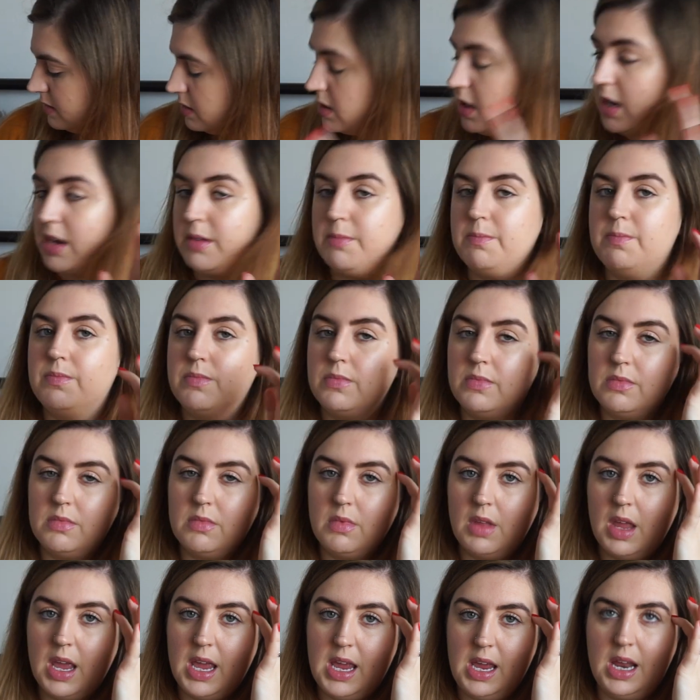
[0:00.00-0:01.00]
that
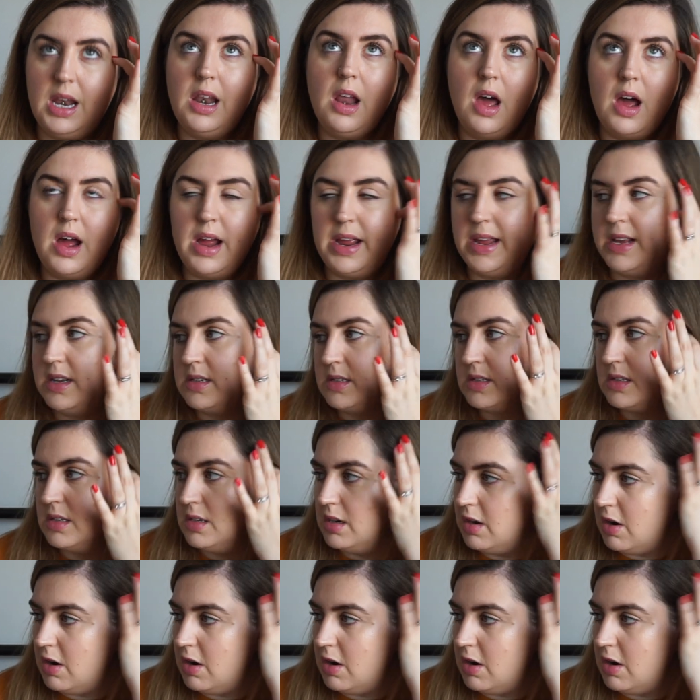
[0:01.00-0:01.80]
he likes.